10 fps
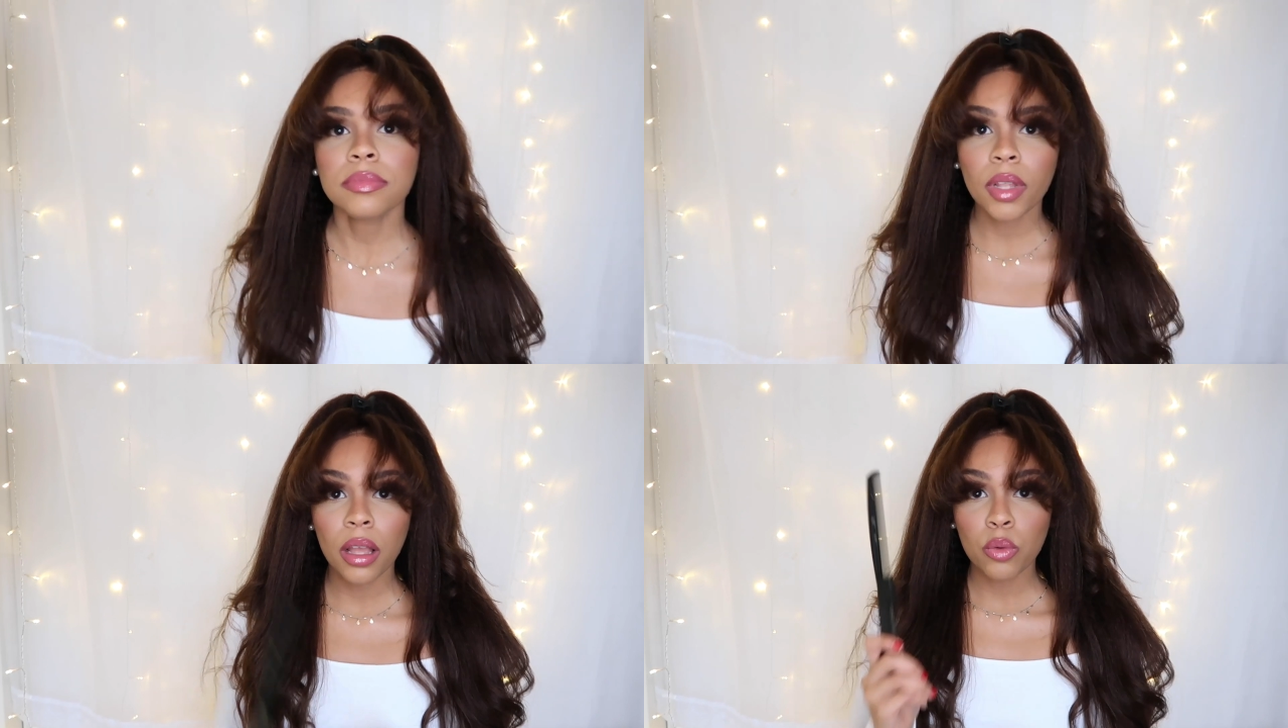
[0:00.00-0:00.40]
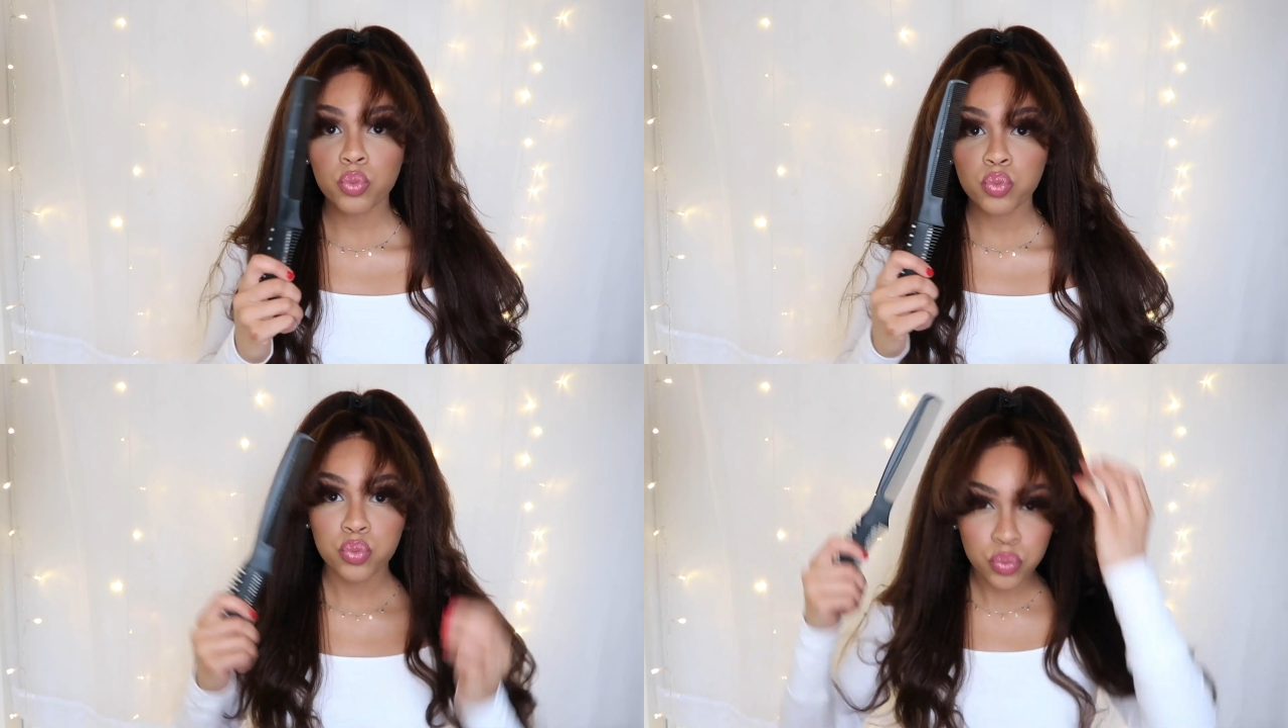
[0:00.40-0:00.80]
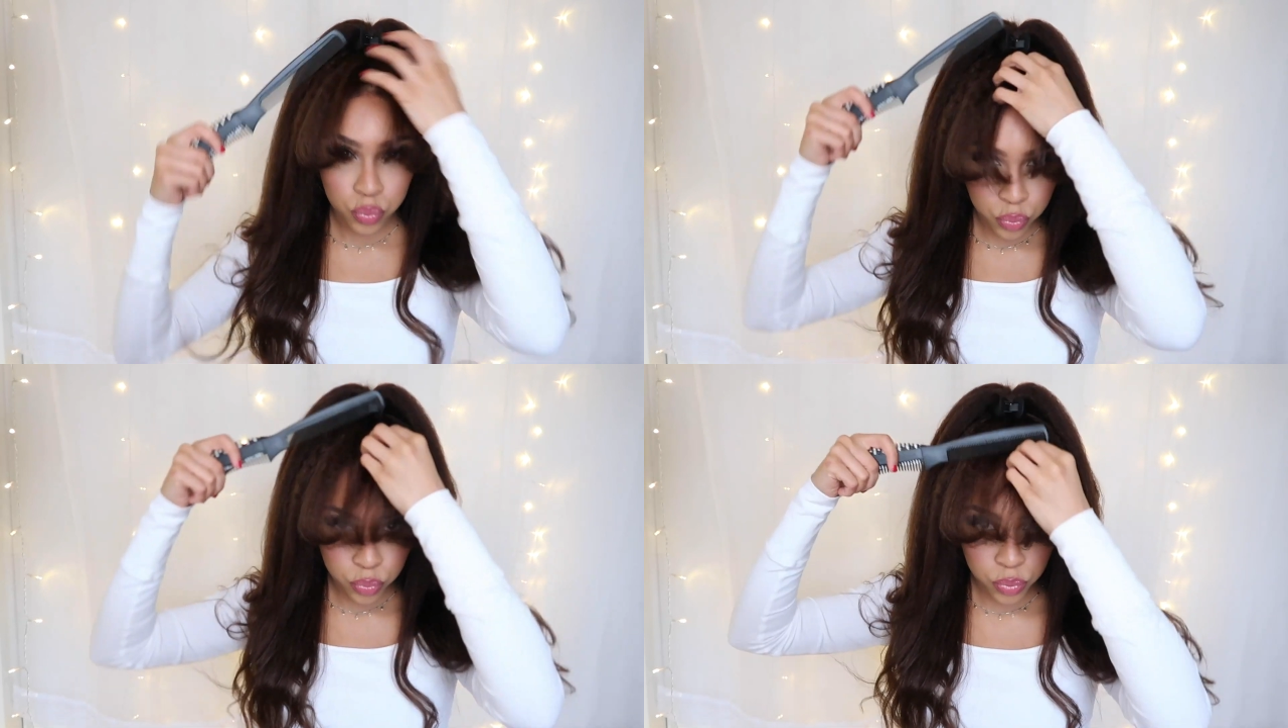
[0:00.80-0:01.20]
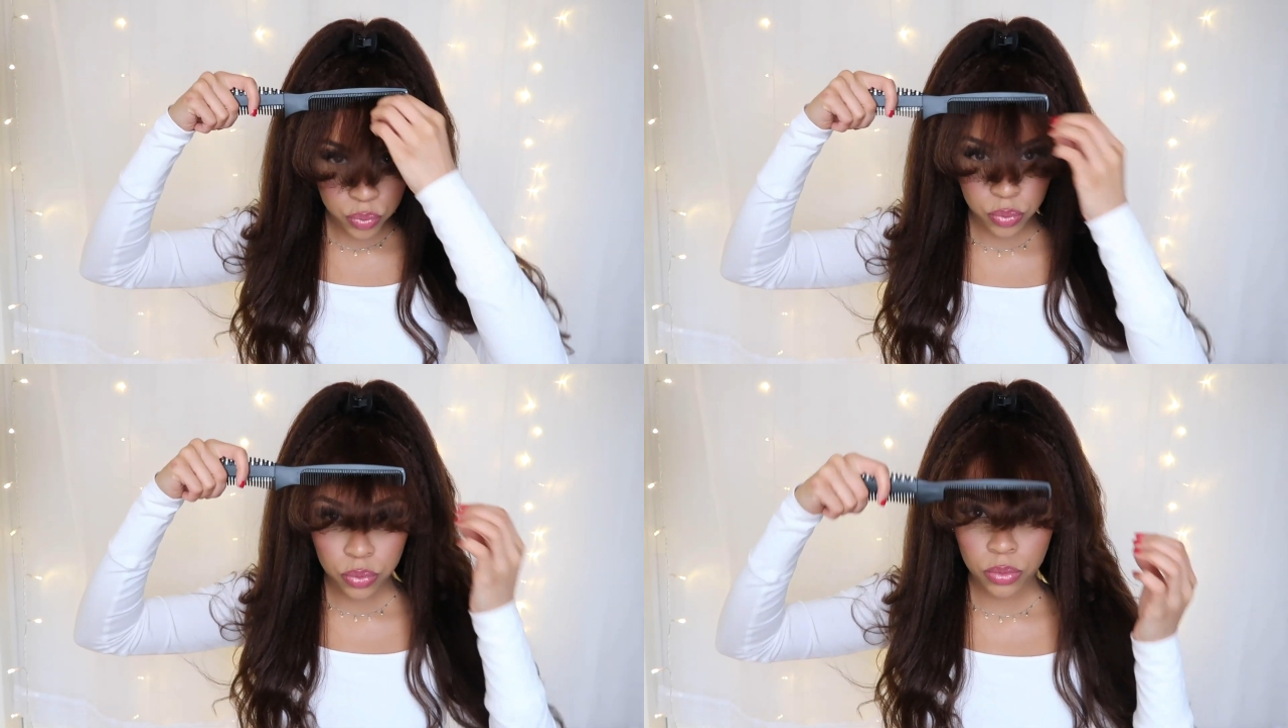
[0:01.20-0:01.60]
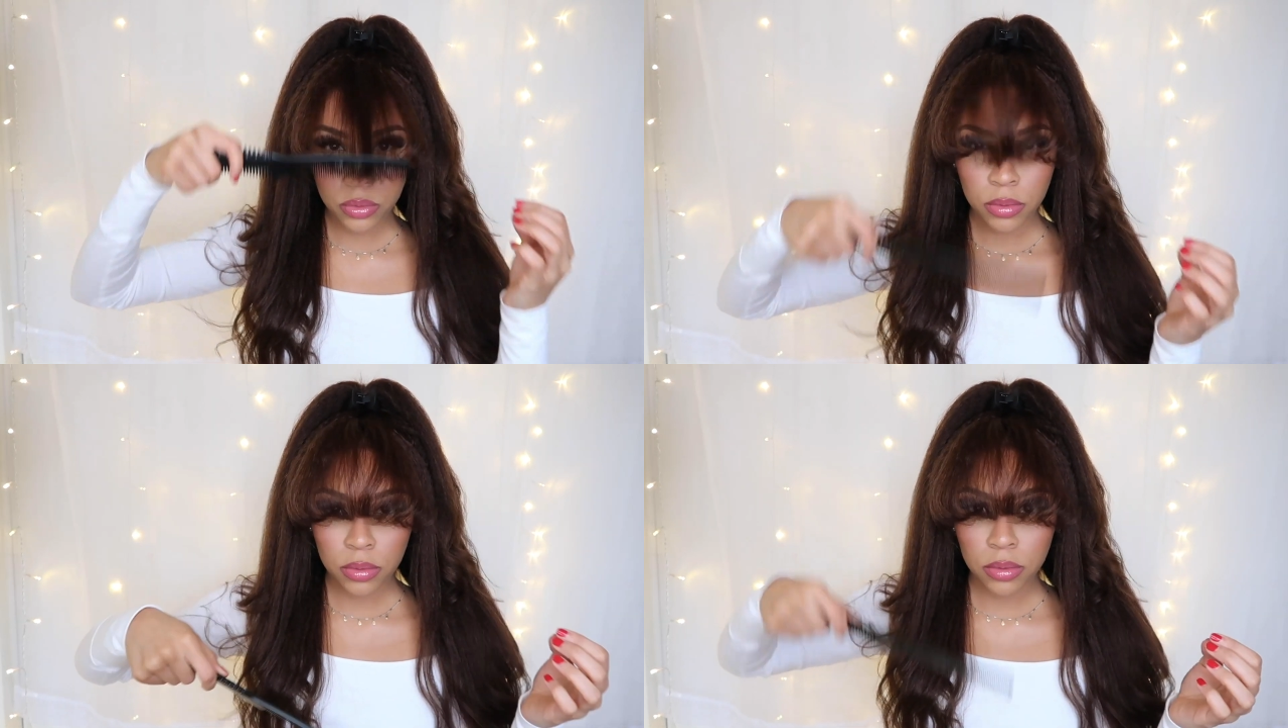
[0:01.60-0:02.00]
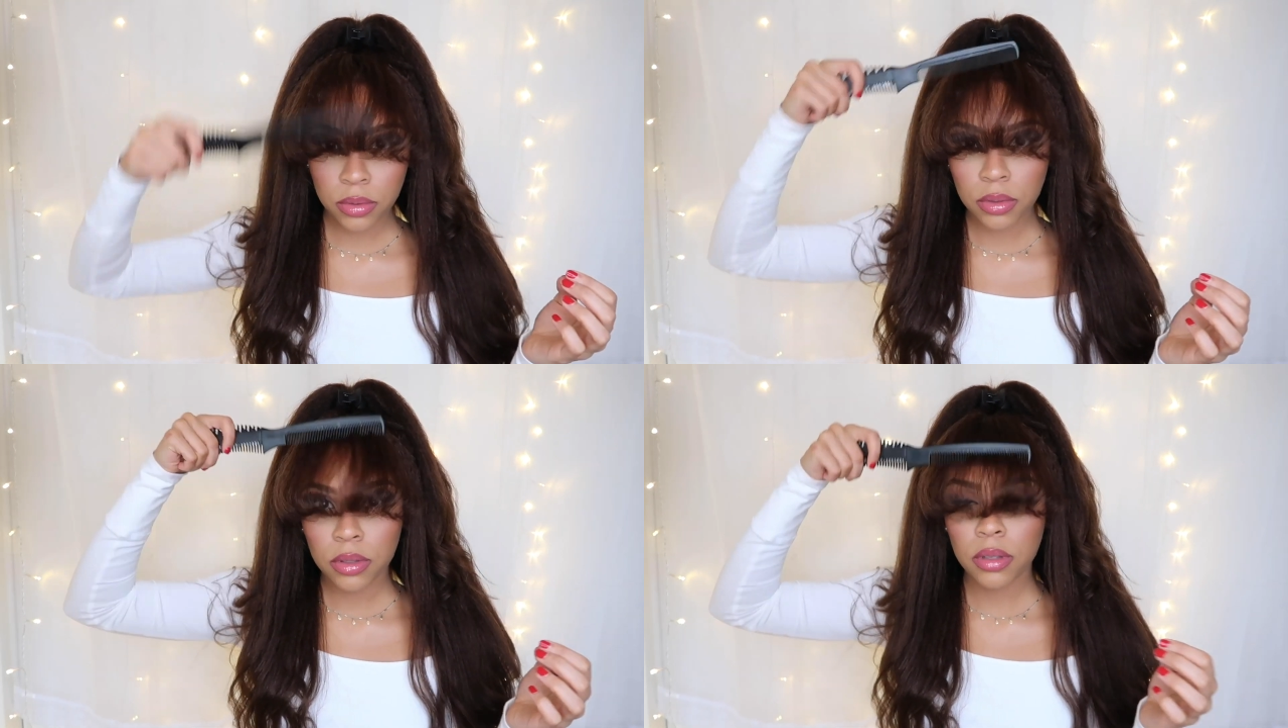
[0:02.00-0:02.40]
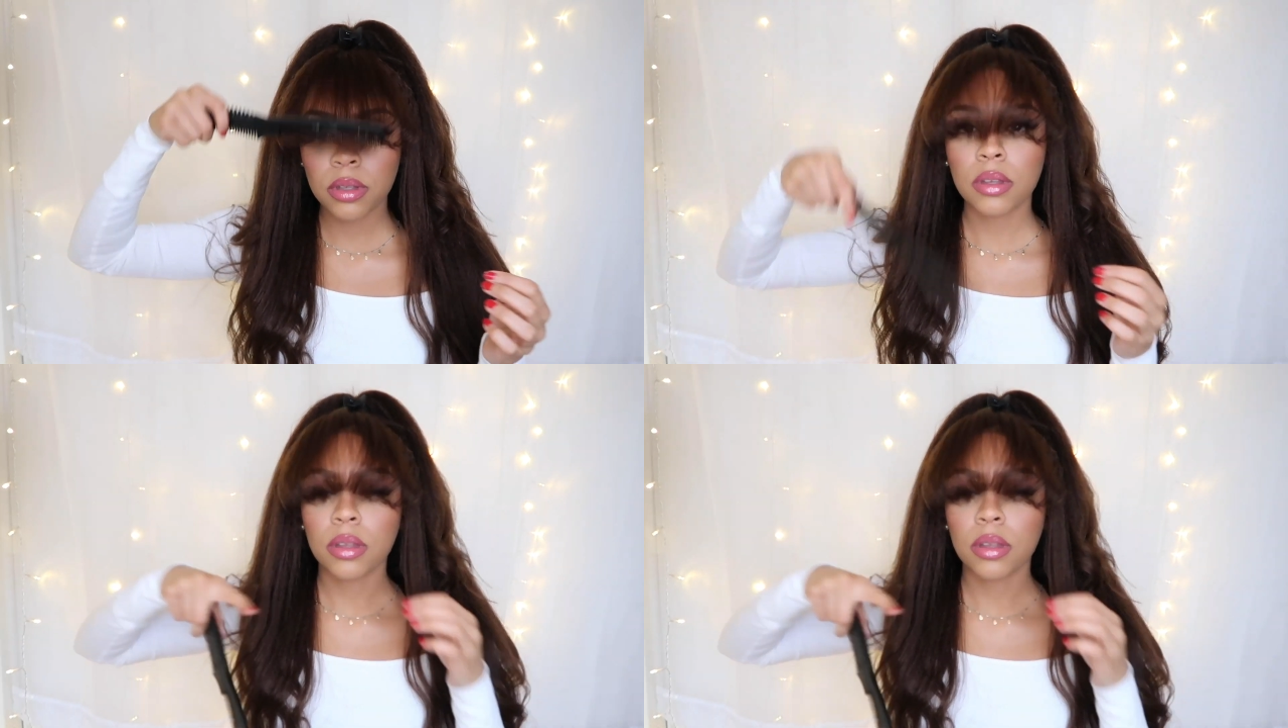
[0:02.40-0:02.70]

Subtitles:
the hair links down below, and